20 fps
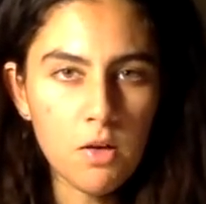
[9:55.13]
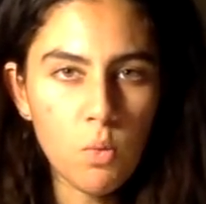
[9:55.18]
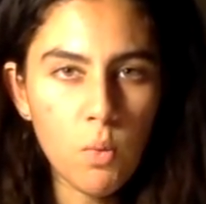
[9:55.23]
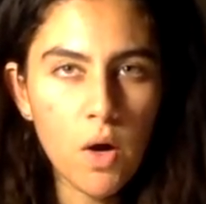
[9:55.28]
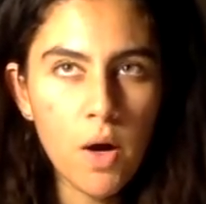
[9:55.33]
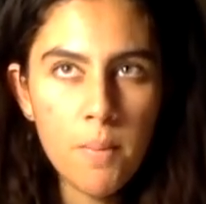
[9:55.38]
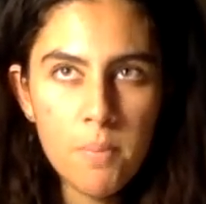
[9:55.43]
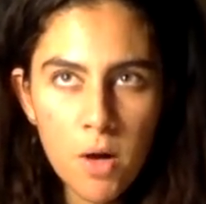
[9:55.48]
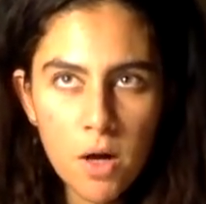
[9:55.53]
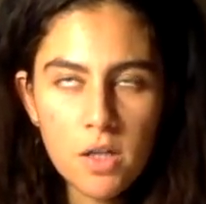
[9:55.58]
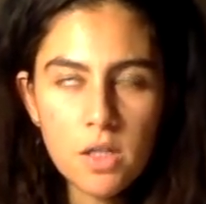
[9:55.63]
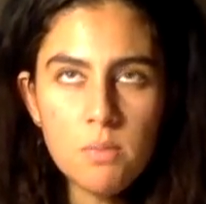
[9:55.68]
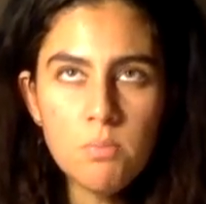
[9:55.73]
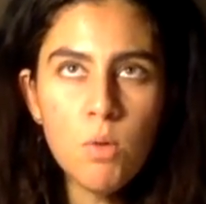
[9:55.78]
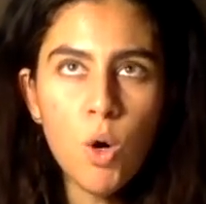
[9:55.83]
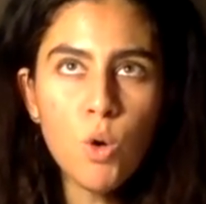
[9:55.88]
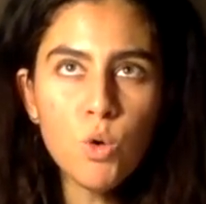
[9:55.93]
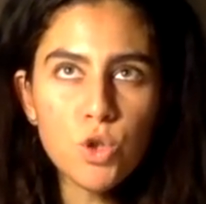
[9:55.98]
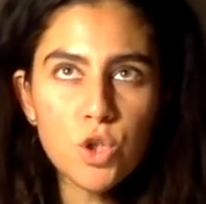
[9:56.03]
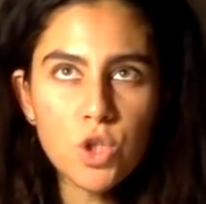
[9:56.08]
where I'm not
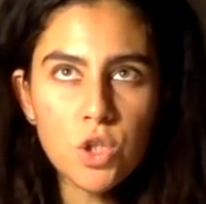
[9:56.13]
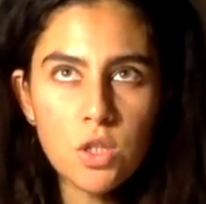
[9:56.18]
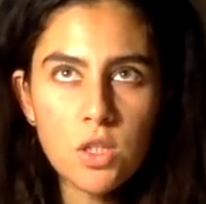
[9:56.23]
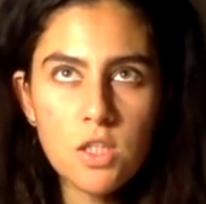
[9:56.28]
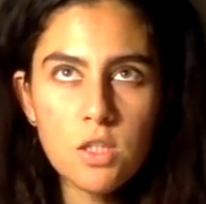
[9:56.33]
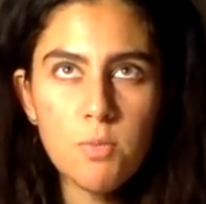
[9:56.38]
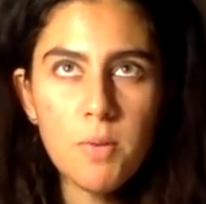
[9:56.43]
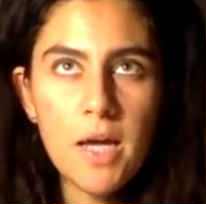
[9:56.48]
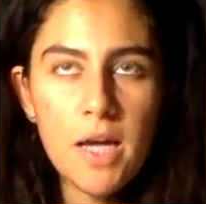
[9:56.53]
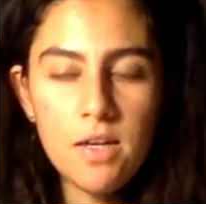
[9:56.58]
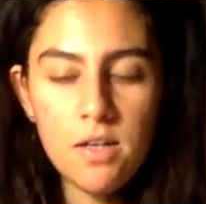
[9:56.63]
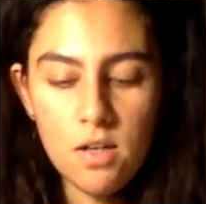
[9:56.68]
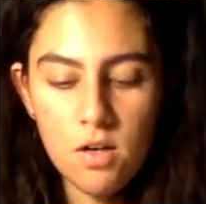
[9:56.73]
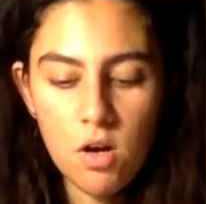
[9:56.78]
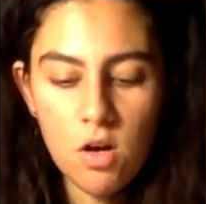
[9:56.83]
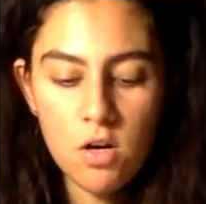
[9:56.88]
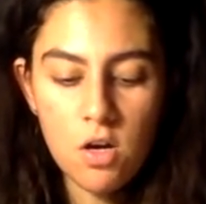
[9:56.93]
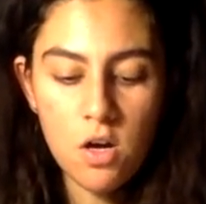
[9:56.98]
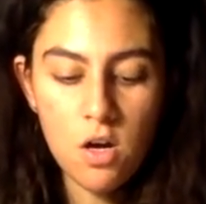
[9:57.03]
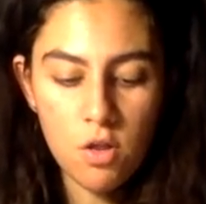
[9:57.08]
emotionally dependent
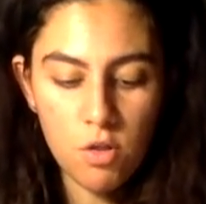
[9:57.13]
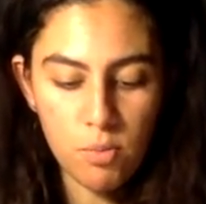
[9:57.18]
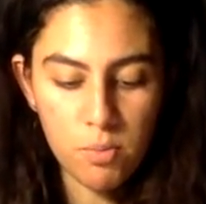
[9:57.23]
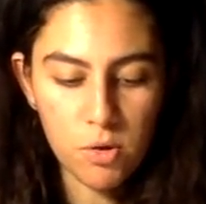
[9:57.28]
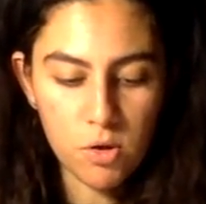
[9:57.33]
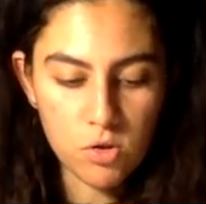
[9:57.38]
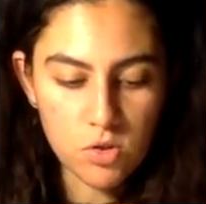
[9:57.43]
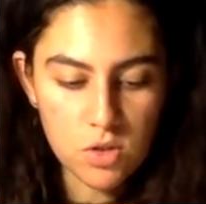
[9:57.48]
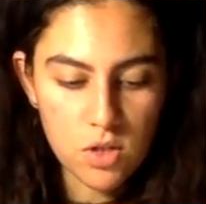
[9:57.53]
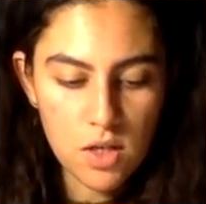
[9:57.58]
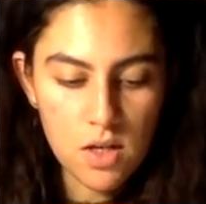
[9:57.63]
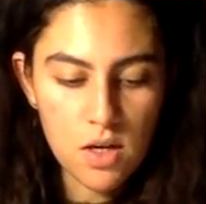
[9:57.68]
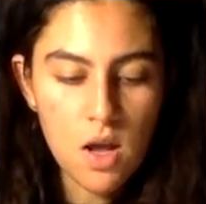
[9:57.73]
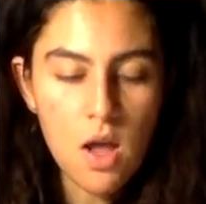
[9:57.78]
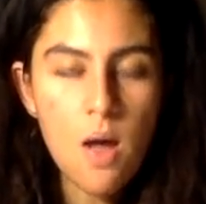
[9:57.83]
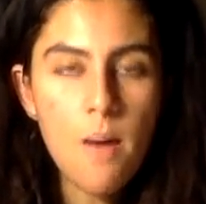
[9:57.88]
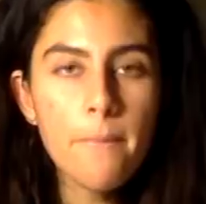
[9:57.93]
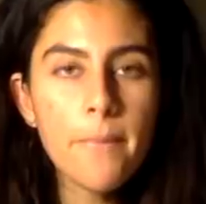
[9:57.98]
on another person,